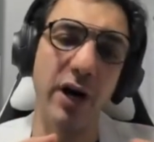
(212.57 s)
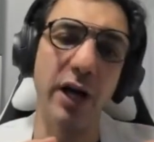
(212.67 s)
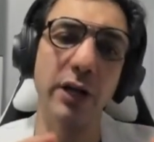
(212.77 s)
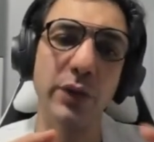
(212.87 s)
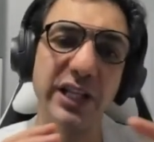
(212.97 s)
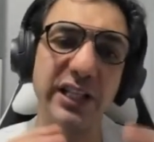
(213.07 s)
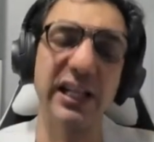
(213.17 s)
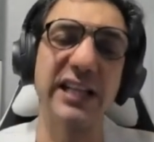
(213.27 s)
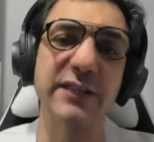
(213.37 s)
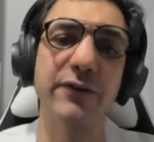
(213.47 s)
we can
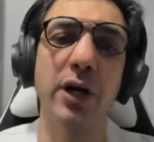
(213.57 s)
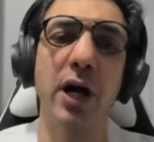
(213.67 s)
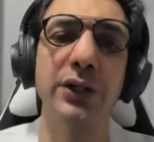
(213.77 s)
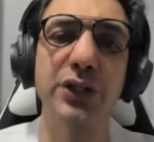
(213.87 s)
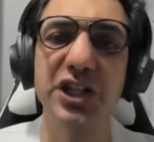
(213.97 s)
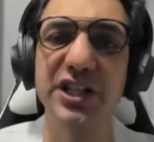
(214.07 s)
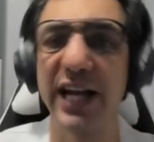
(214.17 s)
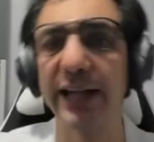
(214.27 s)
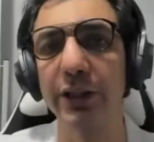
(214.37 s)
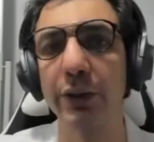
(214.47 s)
classify under this
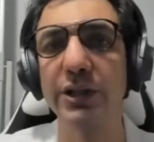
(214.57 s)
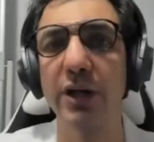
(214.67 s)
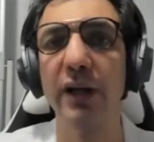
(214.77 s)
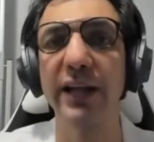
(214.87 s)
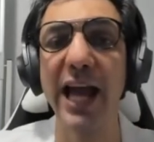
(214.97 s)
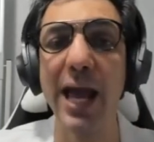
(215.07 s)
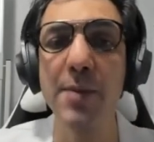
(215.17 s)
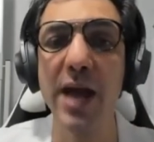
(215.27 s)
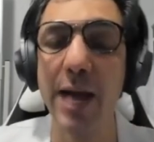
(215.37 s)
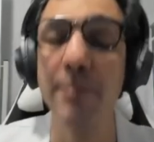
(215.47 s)
category, is called
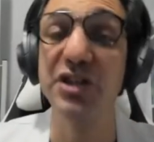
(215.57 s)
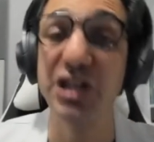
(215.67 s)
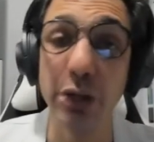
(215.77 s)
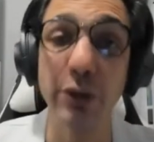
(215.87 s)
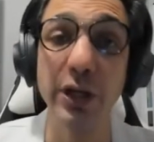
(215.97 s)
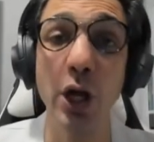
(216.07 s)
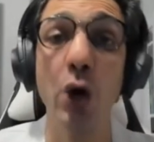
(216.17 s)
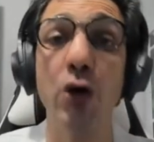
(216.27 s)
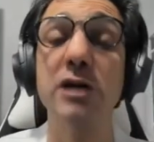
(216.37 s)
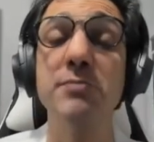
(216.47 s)
MM theory
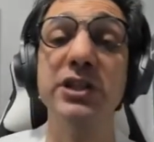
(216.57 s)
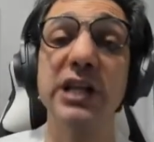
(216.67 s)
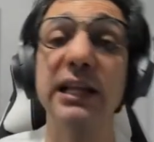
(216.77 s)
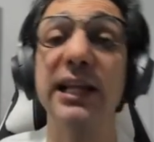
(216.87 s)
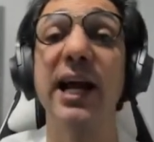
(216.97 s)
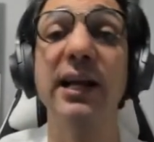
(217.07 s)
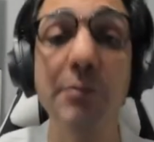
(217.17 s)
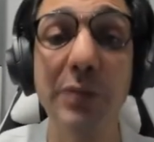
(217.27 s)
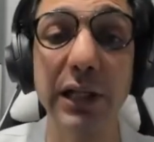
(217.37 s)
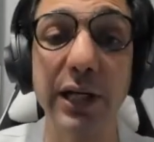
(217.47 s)
or
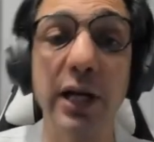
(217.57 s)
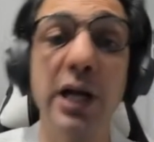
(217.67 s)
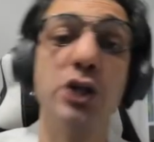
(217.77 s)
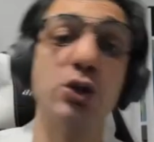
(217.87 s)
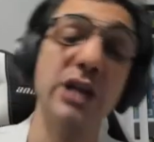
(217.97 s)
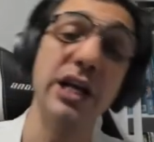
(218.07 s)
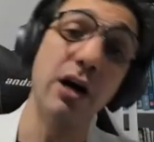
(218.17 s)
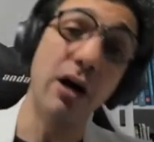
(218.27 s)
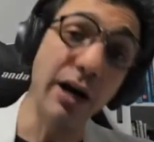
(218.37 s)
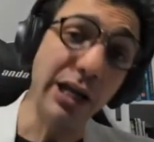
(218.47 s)
Modigliani-Miller. So they
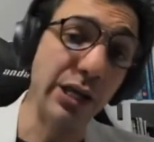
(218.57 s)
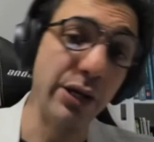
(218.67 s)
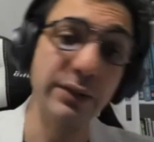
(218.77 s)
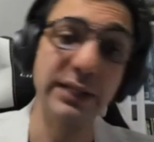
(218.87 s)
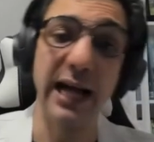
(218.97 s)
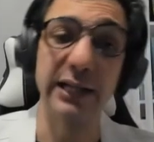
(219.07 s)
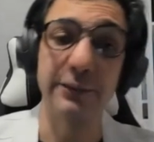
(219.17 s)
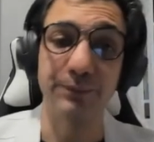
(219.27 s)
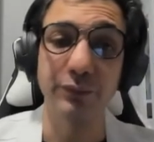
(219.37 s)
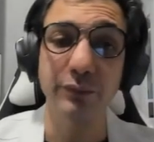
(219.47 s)
argue that
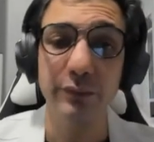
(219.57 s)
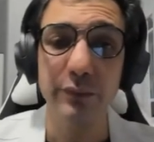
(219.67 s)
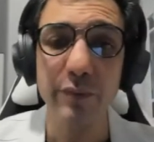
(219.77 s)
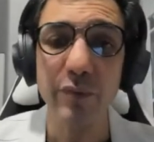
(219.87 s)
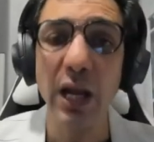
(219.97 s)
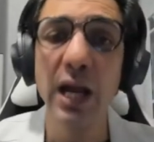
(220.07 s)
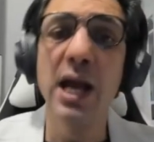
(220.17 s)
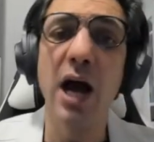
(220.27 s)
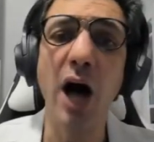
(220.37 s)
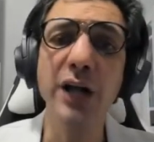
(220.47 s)

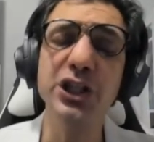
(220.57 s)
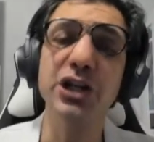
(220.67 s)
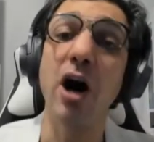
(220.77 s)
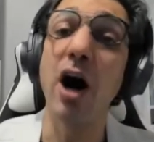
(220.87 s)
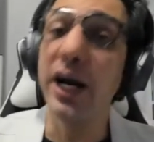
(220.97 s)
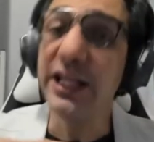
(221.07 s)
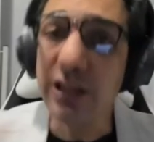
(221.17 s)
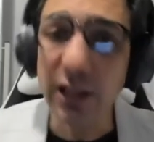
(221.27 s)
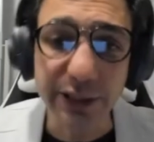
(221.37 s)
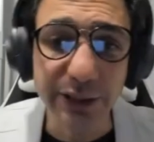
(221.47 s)
under
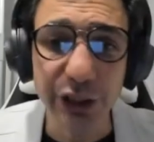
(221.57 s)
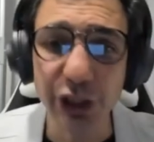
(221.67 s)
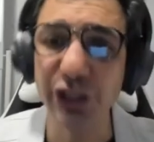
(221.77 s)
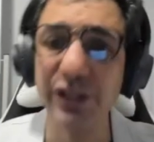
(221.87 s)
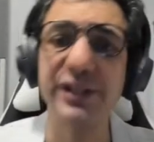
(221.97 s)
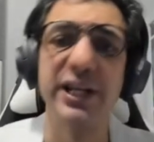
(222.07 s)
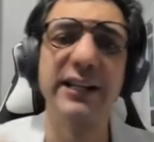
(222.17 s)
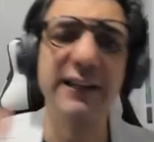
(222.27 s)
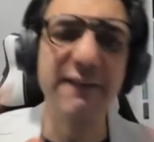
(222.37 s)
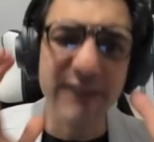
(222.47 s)
ideal conditions,
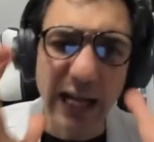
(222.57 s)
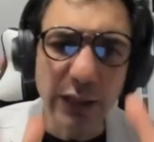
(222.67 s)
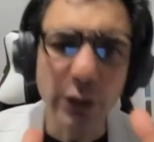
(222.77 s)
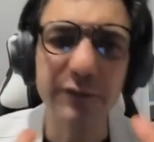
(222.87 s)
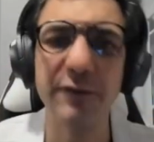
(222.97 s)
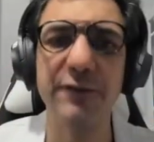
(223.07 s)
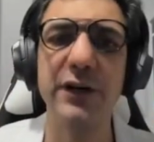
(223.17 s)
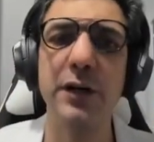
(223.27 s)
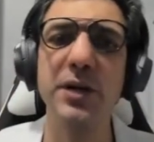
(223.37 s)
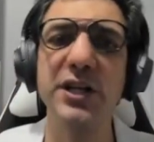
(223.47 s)
the value of the
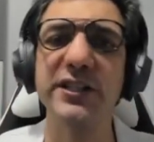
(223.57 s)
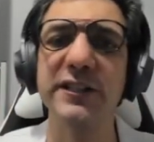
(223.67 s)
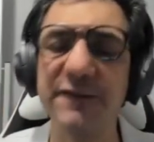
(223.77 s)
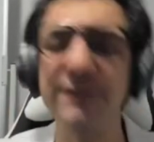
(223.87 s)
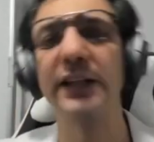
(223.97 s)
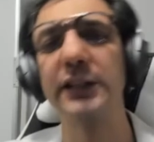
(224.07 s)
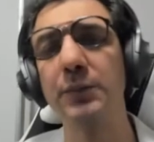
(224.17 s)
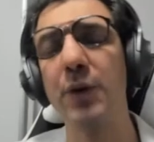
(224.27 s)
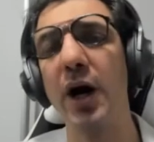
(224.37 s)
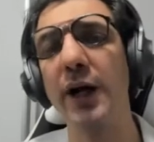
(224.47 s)
firm is affected
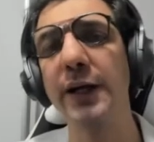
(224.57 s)
by